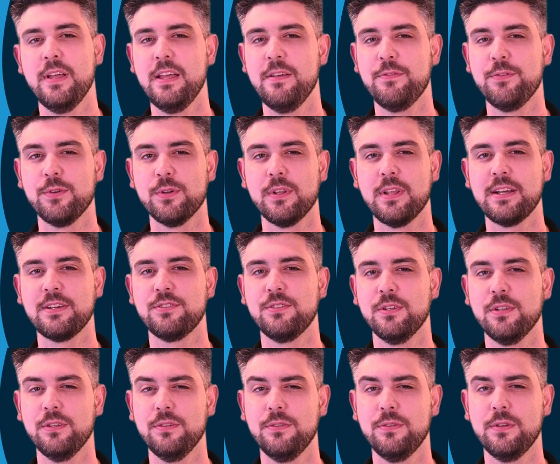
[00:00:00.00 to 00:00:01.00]
If you'd like
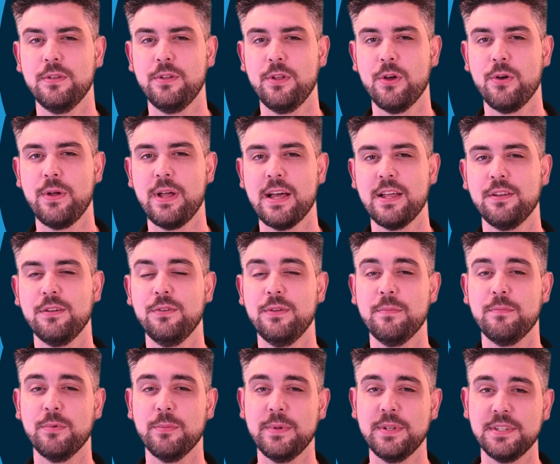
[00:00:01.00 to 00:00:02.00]
to know how to
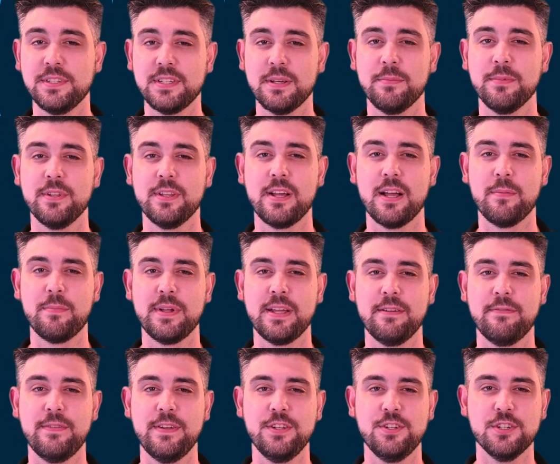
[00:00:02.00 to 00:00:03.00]
implement some of the
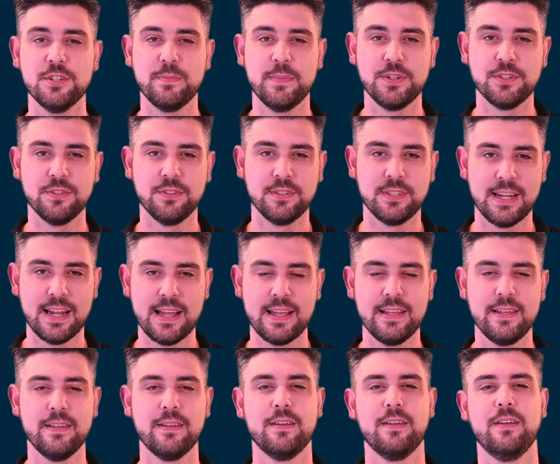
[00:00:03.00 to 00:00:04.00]
RPA features mentioned
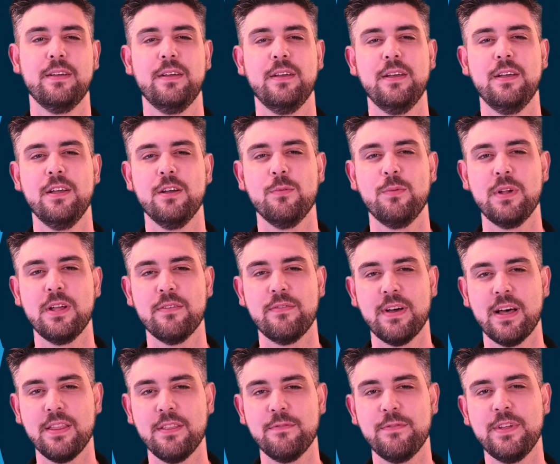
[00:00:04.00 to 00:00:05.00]
today, we have
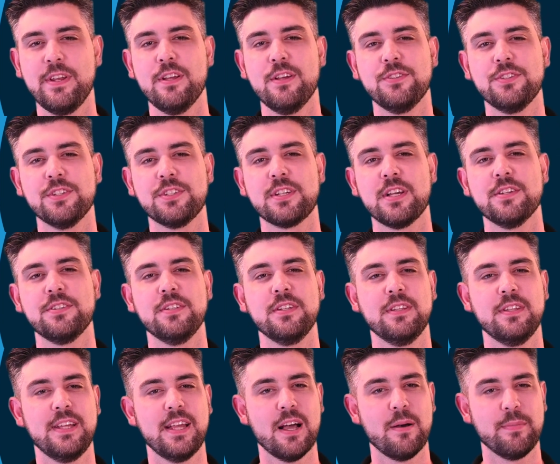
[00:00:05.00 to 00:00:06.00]
other videos
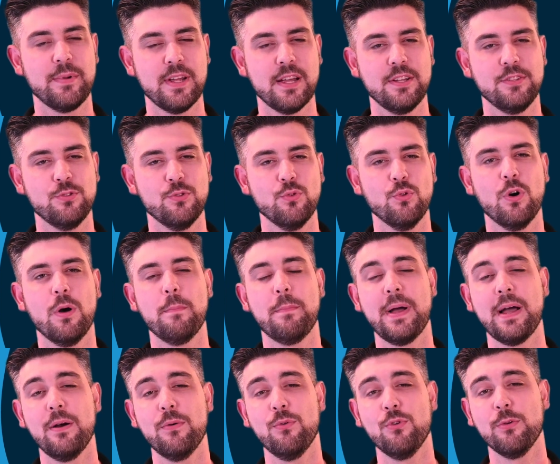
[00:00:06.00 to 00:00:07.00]
discussing the RPA tool
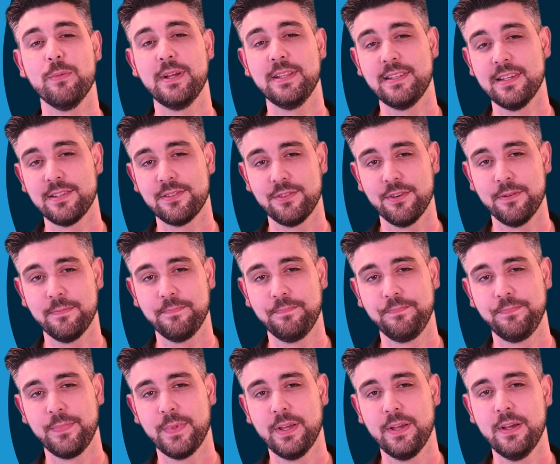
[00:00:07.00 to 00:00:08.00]
Power Automate Desktop
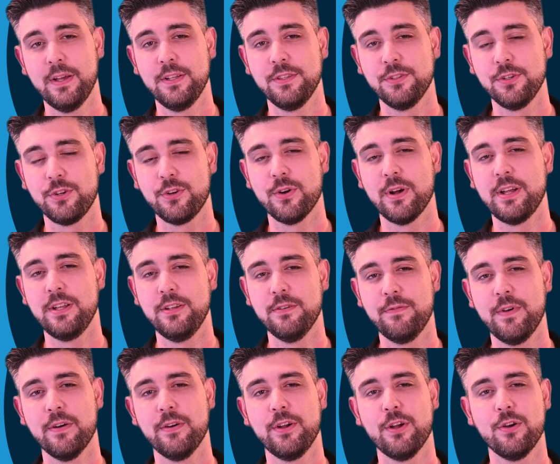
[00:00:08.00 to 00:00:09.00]
to create
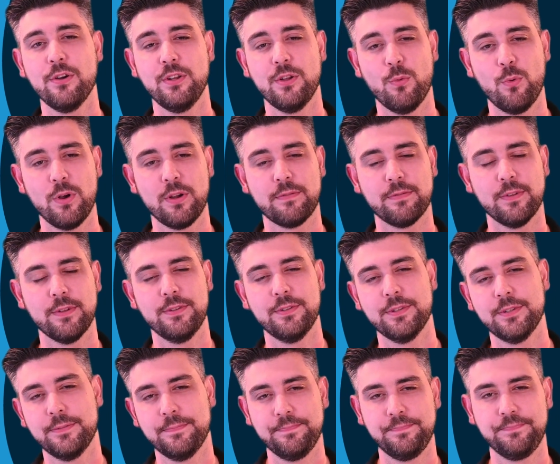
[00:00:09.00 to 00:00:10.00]
your very own
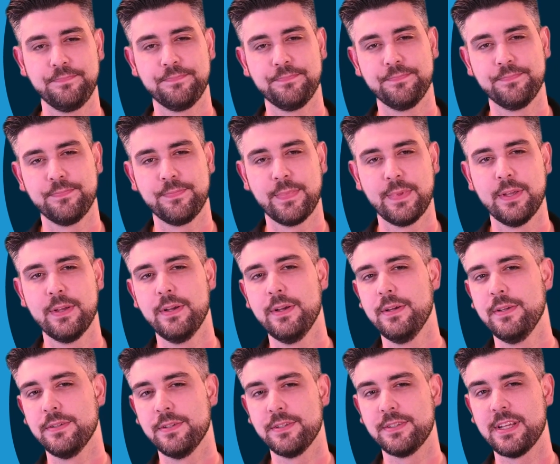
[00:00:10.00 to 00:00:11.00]
workflows.
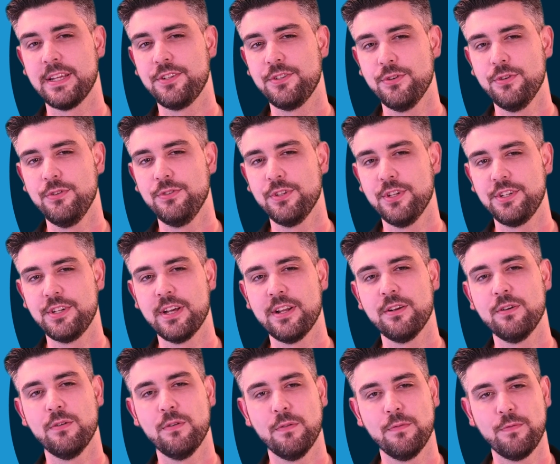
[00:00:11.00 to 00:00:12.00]
So stay tuned to the
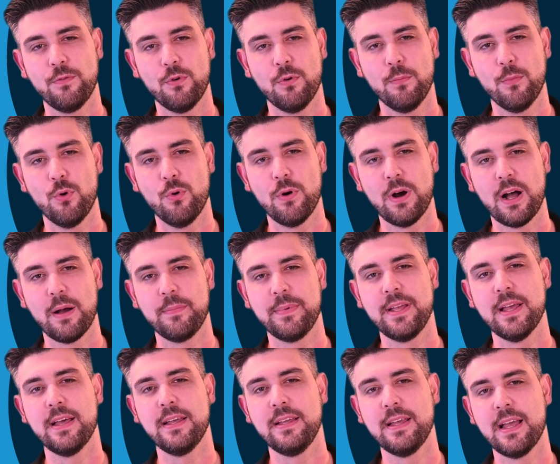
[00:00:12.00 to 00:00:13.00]
channel for more
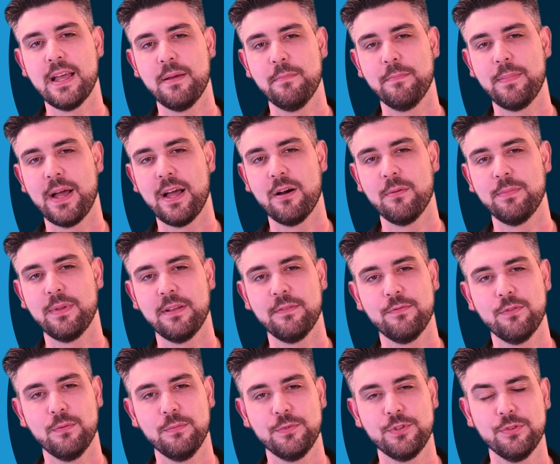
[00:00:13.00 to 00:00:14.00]
RPA and Power
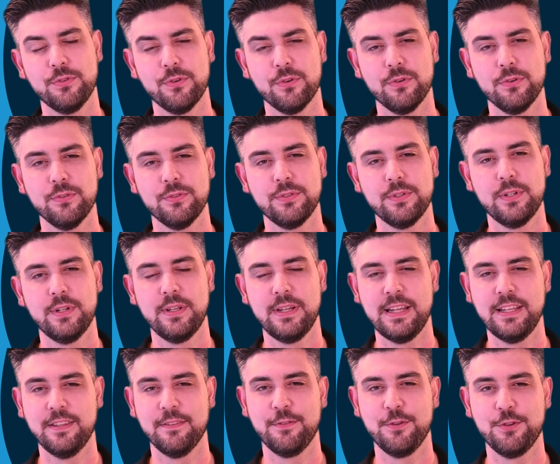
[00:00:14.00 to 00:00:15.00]
Platform tutorials
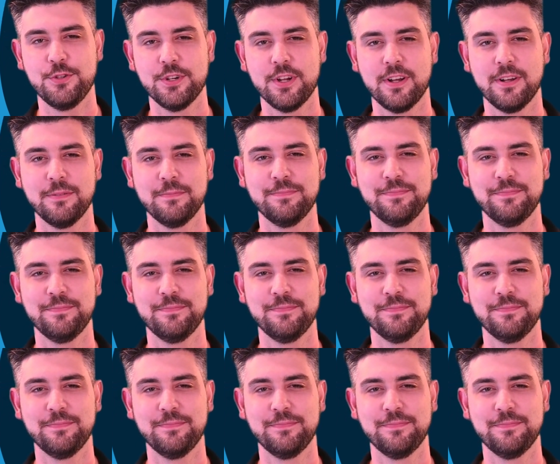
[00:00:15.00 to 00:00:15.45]
in the future.